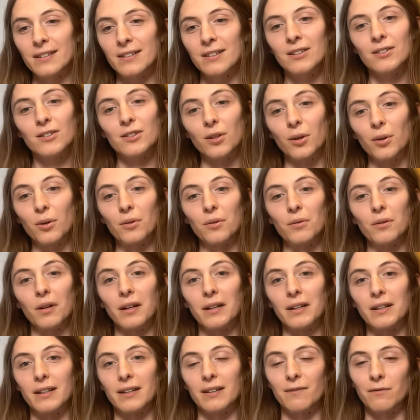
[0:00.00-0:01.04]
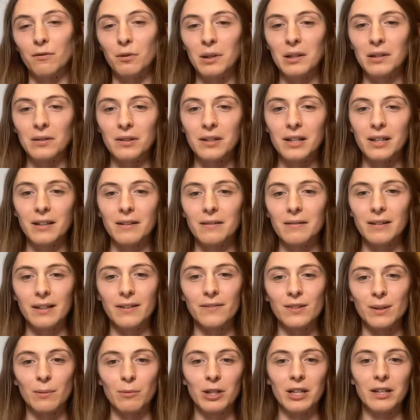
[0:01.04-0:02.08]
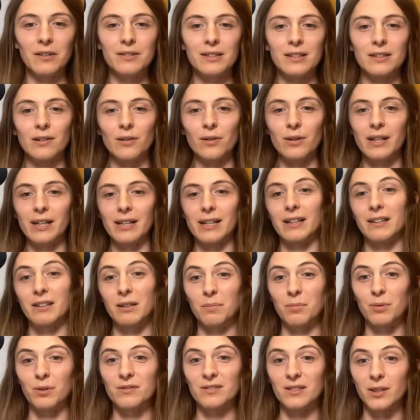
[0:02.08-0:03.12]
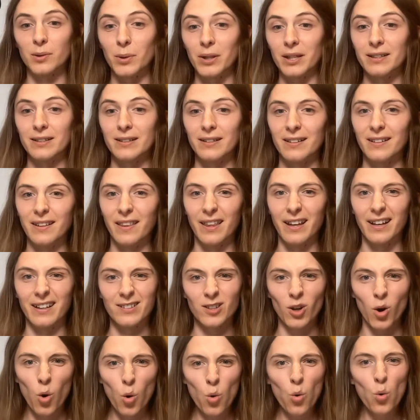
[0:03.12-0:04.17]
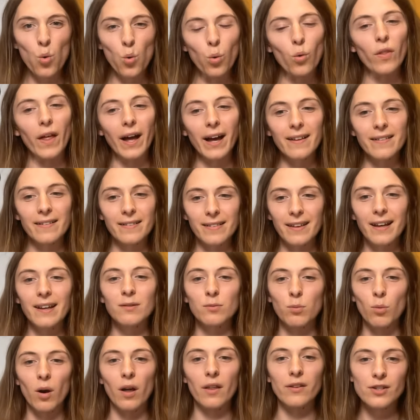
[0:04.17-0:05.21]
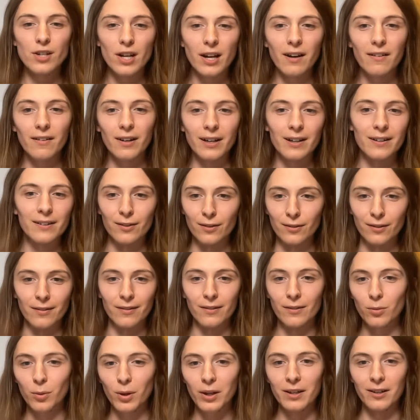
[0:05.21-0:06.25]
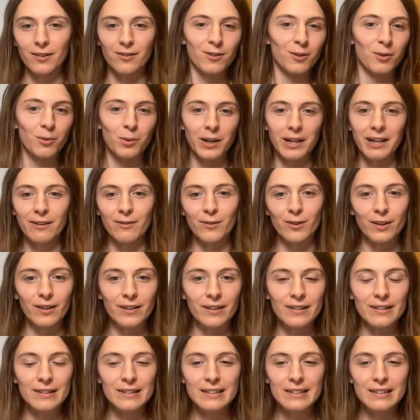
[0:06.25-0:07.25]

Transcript: So like if we're looking, if someone else is looking at that pull request and thinks, oh, that that's worth sharing on Twitter or whatever,